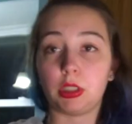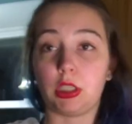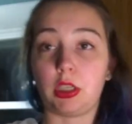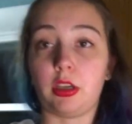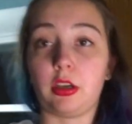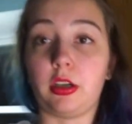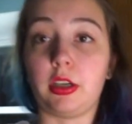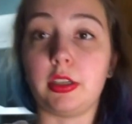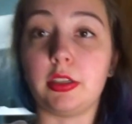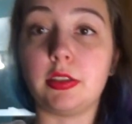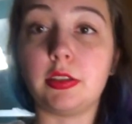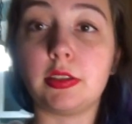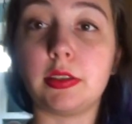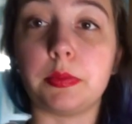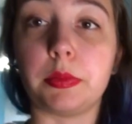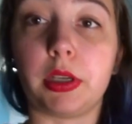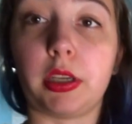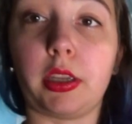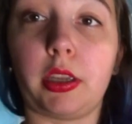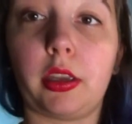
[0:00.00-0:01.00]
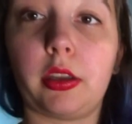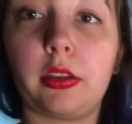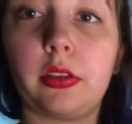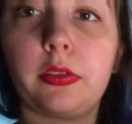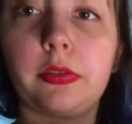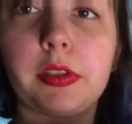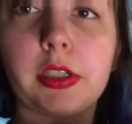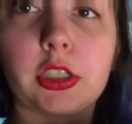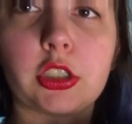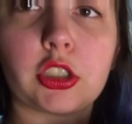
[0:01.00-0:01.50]
here is my
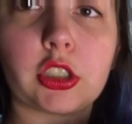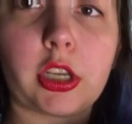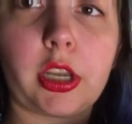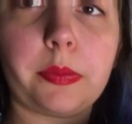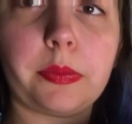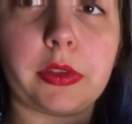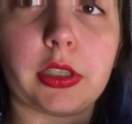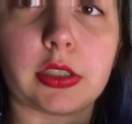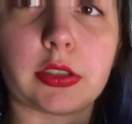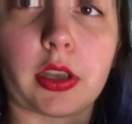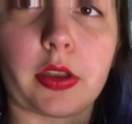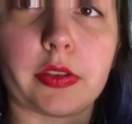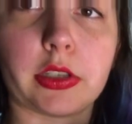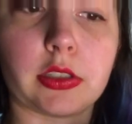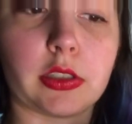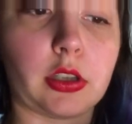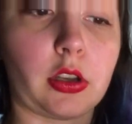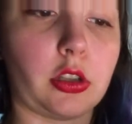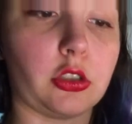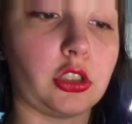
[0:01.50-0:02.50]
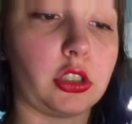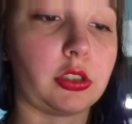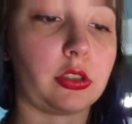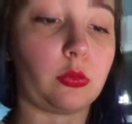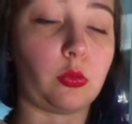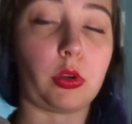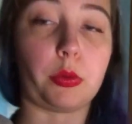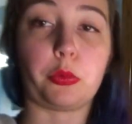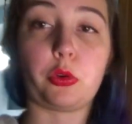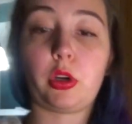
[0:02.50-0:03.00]
finished cup. That's obviously all just
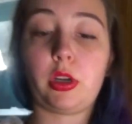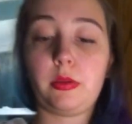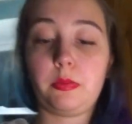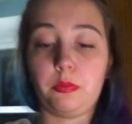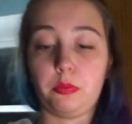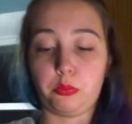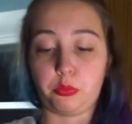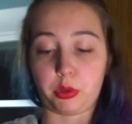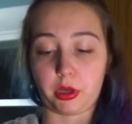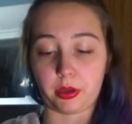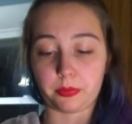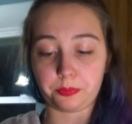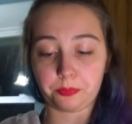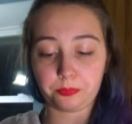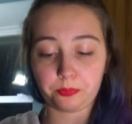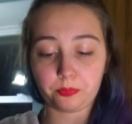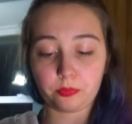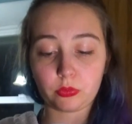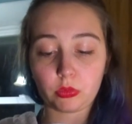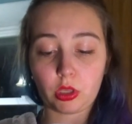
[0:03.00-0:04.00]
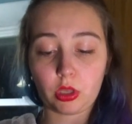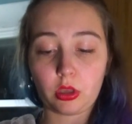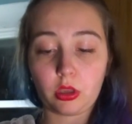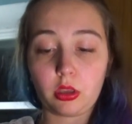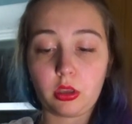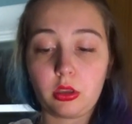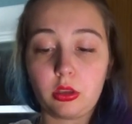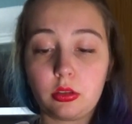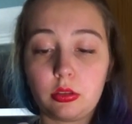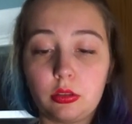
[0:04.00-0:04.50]
whipped cream, but
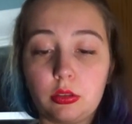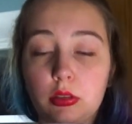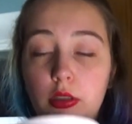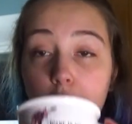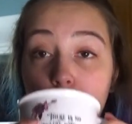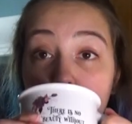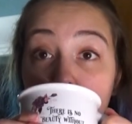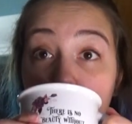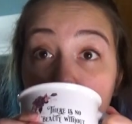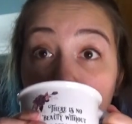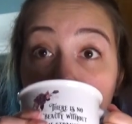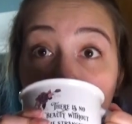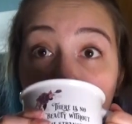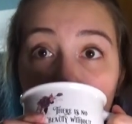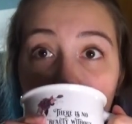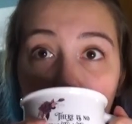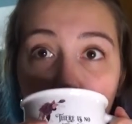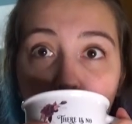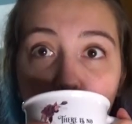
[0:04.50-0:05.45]
there's a go.